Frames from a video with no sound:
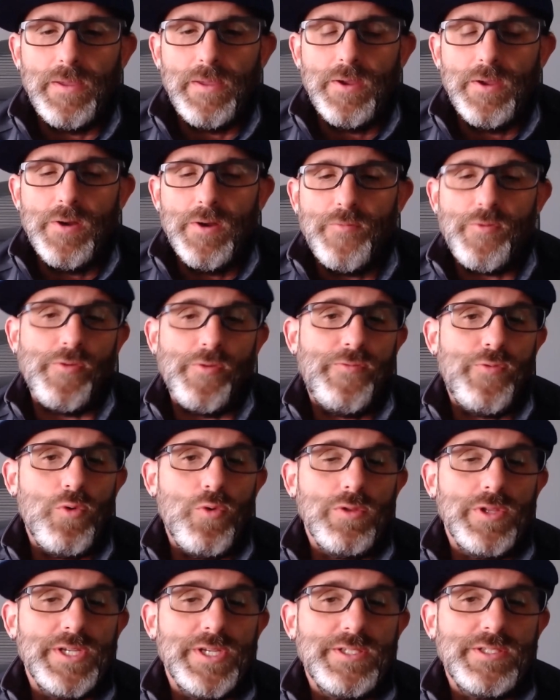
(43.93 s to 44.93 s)
For a
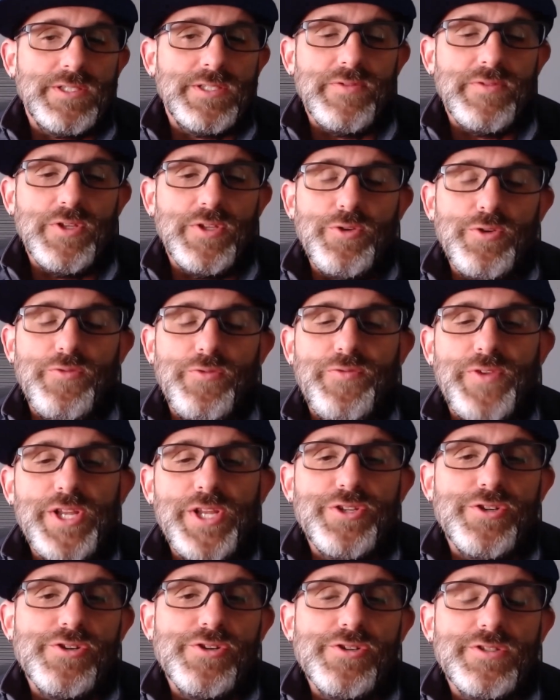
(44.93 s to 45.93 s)
full list of the new
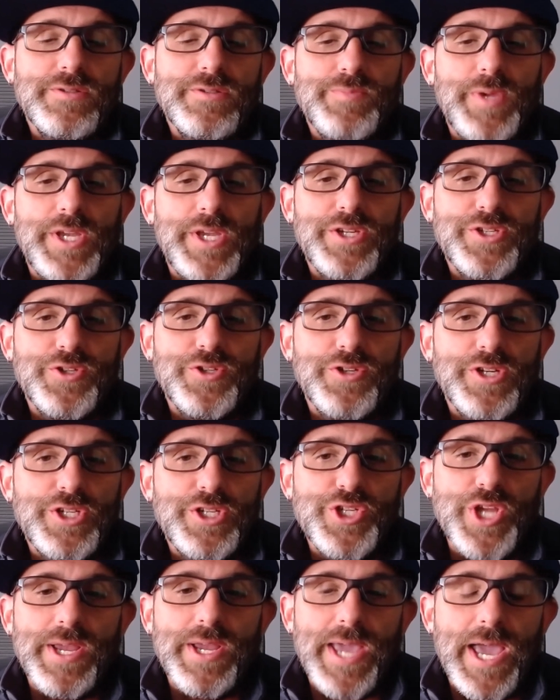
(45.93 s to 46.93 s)
features, make sure to
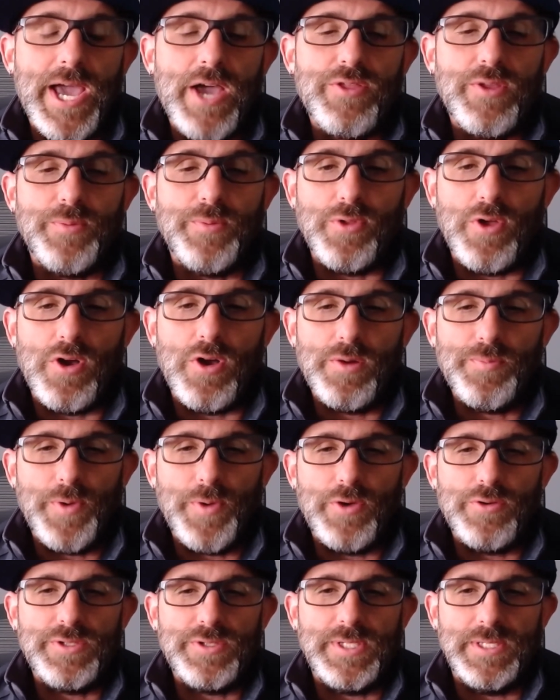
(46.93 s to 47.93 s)
check out the blog
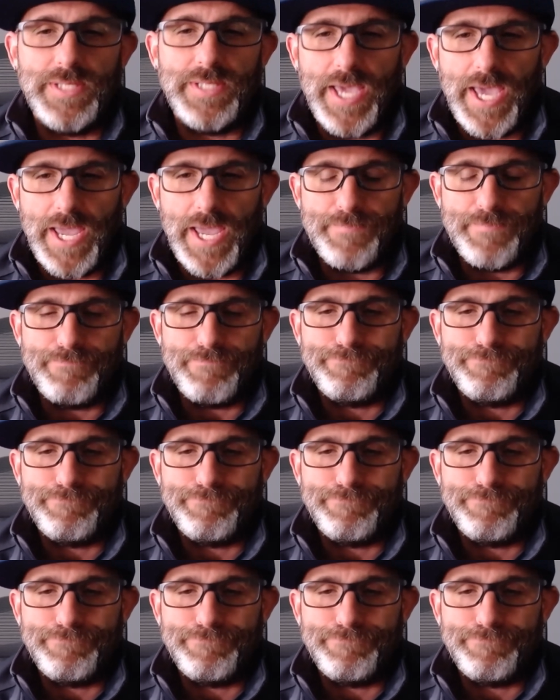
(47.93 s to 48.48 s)
post today.